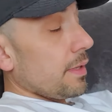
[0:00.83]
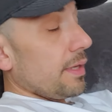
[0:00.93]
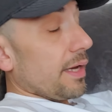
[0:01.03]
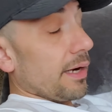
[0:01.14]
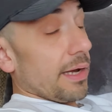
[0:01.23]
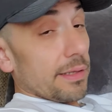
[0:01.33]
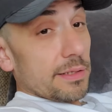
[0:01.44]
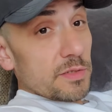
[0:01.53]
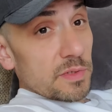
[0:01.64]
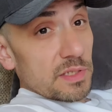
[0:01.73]
All right,
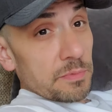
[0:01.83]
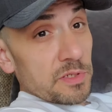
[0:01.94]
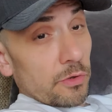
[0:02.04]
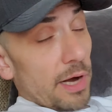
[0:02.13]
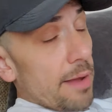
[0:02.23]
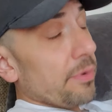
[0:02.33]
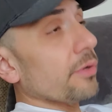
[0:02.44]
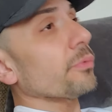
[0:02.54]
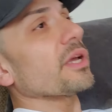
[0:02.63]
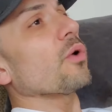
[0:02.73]
this was
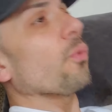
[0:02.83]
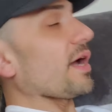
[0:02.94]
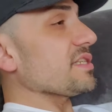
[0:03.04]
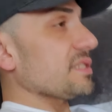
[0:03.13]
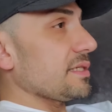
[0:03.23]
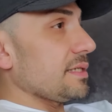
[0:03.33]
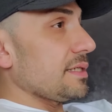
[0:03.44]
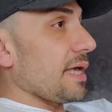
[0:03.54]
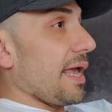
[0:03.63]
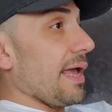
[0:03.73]
subscriber
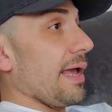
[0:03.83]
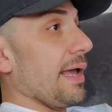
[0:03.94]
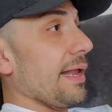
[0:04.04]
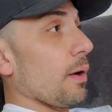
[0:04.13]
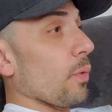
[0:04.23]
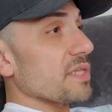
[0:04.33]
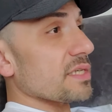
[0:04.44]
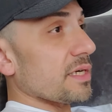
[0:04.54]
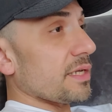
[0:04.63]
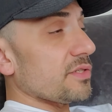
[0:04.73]
requested, and I
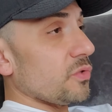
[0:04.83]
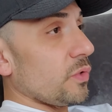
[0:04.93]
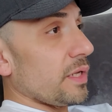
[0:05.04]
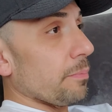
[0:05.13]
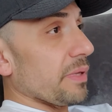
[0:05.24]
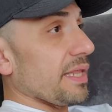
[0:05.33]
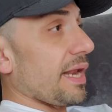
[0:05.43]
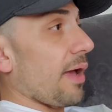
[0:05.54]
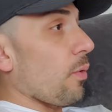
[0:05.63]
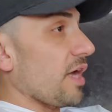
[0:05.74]
wasn't gonna do it, but then
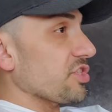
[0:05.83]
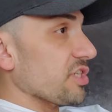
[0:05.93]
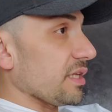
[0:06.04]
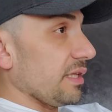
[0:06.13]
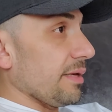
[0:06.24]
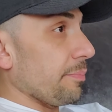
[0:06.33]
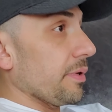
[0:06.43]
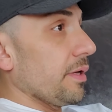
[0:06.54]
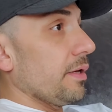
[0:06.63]
I watched the clip.